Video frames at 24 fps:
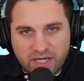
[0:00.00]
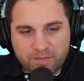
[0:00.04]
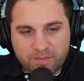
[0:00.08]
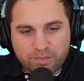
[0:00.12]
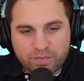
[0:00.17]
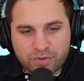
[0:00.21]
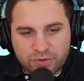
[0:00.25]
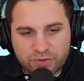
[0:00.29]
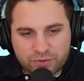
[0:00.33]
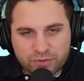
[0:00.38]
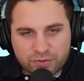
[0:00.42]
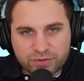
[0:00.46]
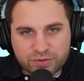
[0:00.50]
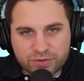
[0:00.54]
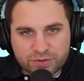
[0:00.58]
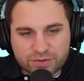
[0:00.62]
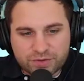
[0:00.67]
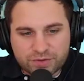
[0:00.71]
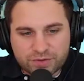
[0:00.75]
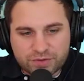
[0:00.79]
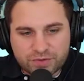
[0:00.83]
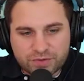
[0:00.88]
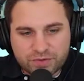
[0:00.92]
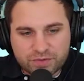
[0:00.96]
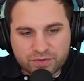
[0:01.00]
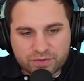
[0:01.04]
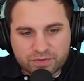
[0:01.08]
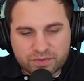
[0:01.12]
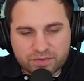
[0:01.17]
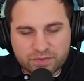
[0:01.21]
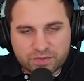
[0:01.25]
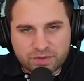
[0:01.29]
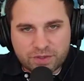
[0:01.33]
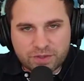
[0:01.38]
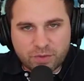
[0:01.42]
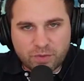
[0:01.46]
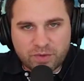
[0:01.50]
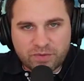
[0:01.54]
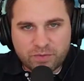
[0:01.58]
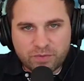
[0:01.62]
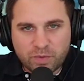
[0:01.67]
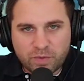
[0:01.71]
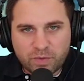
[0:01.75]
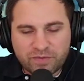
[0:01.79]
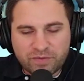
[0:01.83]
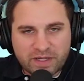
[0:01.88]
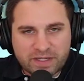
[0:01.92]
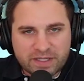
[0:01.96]
producers, you know, we,
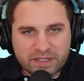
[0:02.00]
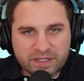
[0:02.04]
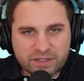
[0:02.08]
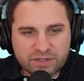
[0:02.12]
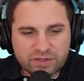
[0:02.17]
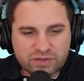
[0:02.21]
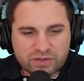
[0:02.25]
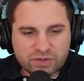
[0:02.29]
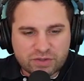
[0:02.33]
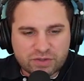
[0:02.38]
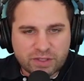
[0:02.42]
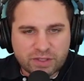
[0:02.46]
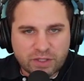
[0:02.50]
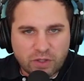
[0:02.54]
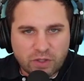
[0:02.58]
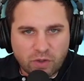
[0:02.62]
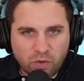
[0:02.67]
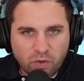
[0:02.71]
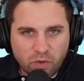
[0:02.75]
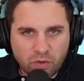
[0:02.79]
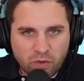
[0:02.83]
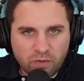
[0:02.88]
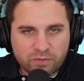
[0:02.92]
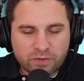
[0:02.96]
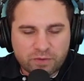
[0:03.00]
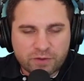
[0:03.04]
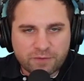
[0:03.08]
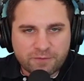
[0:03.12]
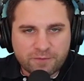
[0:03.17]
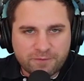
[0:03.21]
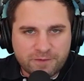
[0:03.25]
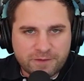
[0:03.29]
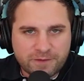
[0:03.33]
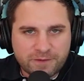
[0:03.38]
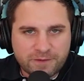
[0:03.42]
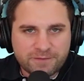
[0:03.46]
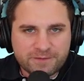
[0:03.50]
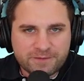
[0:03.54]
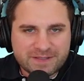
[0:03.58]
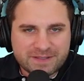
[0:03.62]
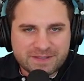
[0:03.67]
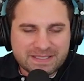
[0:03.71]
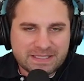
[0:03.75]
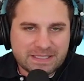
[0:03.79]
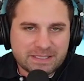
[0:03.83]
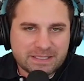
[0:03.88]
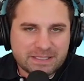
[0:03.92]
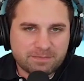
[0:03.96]
we've got agents doing over
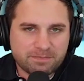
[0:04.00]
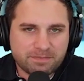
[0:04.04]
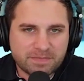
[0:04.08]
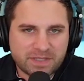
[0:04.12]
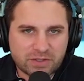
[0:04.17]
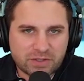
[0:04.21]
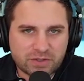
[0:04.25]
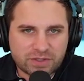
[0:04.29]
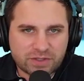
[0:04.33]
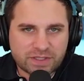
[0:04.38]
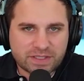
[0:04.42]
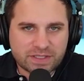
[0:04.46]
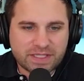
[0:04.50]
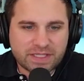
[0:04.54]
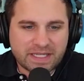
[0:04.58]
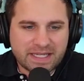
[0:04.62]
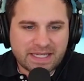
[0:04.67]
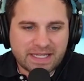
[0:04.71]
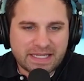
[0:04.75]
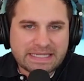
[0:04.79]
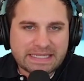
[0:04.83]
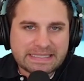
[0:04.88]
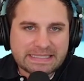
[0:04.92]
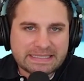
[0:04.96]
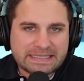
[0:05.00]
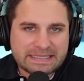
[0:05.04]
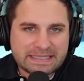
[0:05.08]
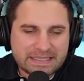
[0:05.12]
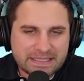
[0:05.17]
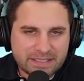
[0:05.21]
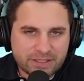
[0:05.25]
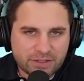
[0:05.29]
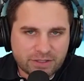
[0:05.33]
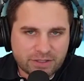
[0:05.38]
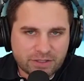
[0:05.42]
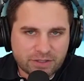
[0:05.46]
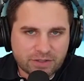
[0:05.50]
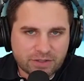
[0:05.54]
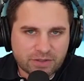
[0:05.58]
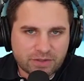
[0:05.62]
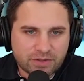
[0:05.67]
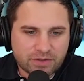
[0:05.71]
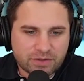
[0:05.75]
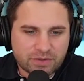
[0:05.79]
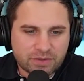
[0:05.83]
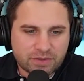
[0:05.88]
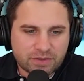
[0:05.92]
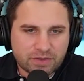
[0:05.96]
15 million a year
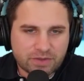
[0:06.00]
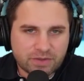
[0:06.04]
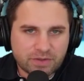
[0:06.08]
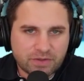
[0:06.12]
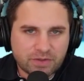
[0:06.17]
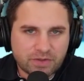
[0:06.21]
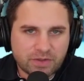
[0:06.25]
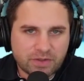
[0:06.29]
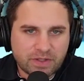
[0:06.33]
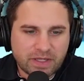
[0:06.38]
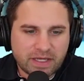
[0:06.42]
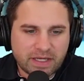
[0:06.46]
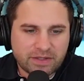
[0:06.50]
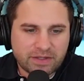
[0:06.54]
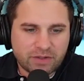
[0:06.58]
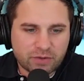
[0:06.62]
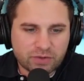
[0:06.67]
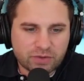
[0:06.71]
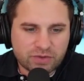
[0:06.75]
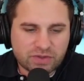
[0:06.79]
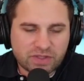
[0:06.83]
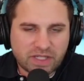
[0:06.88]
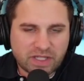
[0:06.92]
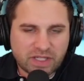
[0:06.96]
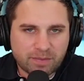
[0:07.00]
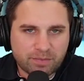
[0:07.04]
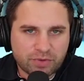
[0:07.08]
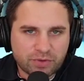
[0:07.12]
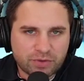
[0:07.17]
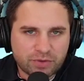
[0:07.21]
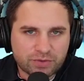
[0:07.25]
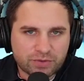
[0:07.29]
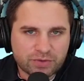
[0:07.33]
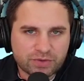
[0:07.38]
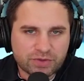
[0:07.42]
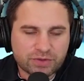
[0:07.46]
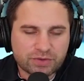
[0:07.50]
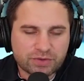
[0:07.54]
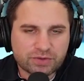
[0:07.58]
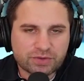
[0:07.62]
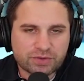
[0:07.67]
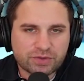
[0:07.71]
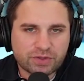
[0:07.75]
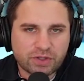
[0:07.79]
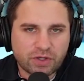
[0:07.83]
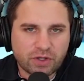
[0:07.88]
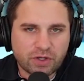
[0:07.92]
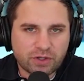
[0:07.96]
and those top
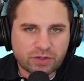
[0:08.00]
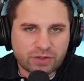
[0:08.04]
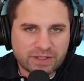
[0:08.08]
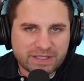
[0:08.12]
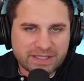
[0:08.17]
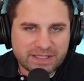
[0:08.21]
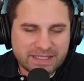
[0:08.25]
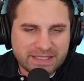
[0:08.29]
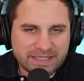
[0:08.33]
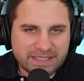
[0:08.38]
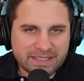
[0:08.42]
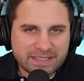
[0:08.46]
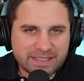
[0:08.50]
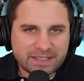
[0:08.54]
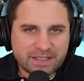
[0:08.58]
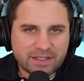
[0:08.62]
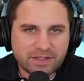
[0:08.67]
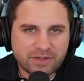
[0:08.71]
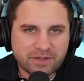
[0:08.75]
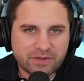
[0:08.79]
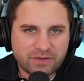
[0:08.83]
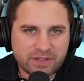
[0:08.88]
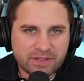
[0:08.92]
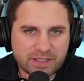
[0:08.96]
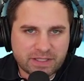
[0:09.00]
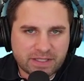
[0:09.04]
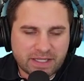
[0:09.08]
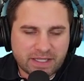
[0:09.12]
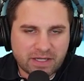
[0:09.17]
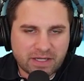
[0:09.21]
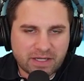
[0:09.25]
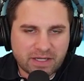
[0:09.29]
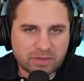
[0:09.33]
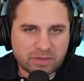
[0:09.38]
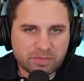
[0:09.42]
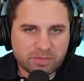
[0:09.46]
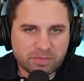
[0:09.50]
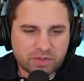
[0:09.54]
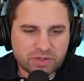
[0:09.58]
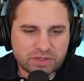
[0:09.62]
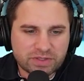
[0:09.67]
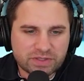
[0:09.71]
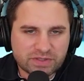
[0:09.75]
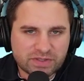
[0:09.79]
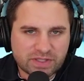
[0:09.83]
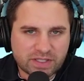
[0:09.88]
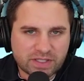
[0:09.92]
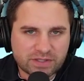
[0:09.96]
producers are in the
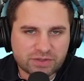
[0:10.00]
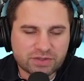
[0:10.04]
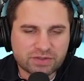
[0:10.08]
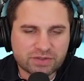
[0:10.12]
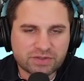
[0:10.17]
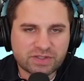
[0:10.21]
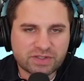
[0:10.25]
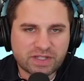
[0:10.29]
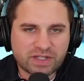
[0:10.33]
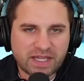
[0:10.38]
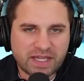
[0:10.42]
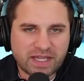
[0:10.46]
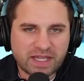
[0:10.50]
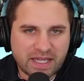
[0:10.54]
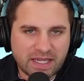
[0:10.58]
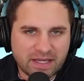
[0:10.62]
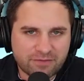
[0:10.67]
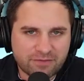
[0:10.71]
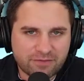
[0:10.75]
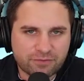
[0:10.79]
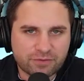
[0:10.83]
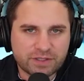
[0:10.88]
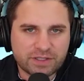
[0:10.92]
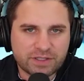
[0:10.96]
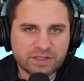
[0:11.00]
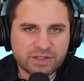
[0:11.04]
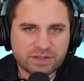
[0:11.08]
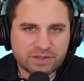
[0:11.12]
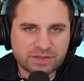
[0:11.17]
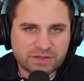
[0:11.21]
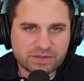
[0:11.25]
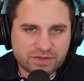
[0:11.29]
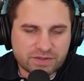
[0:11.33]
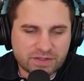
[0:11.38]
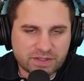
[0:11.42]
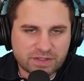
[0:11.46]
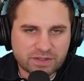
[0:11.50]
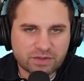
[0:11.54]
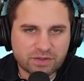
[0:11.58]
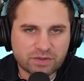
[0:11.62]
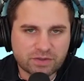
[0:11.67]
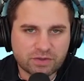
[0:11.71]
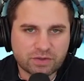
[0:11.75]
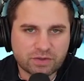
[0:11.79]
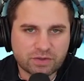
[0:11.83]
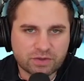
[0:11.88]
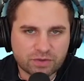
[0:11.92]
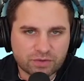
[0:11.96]
accountability sessions every
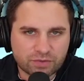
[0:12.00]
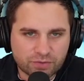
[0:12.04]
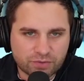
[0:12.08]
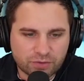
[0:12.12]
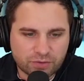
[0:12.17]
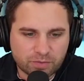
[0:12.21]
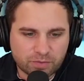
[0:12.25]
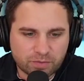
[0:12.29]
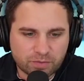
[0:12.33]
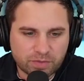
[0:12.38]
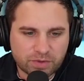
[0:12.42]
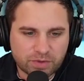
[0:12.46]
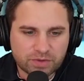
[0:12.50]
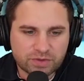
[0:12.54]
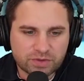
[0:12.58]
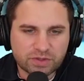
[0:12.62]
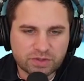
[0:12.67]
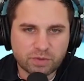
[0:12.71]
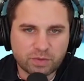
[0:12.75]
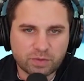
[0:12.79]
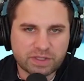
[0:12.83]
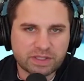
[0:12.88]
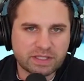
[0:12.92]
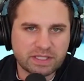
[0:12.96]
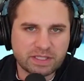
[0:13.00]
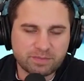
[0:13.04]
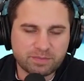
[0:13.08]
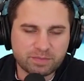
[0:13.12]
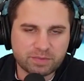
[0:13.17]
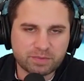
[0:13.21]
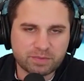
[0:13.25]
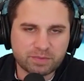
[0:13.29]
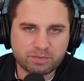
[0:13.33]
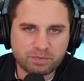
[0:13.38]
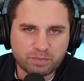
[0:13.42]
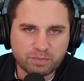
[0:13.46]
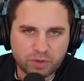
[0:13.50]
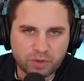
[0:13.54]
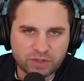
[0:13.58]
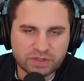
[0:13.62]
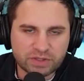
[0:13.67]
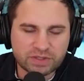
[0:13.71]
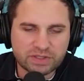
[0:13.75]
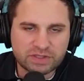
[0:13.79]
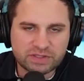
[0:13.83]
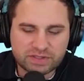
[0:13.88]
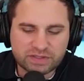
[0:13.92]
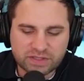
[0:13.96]
single group. So we keep
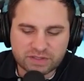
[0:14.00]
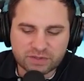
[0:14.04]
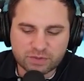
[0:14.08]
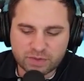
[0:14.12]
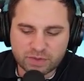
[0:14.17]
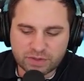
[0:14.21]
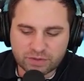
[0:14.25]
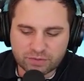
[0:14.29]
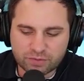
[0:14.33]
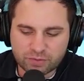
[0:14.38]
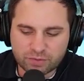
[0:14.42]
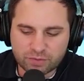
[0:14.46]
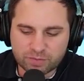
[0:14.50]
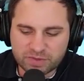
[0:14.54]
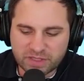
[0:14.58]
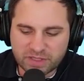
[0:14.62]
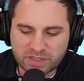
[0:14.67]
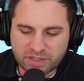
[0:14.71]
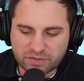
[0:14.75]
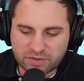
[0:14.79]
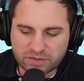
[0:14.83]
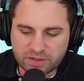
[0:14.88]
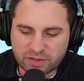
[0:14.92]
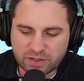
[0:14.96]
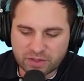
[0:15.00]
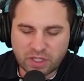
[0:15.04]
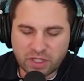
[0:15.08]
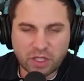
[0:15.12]
putting these six week groups out there,